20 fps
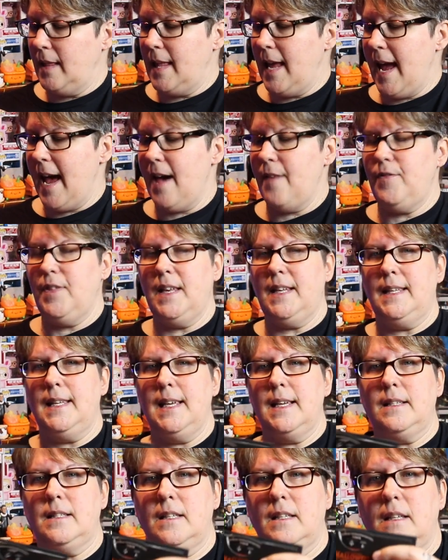they have the
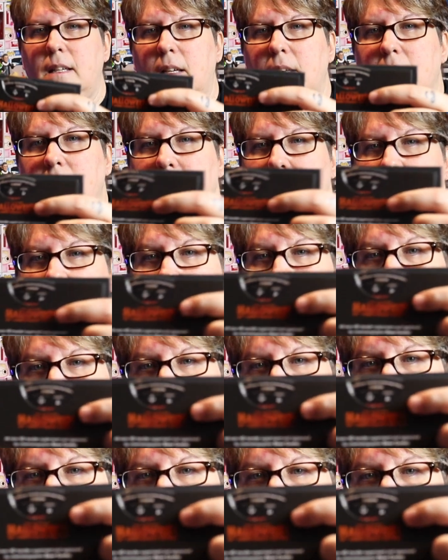disc slipped in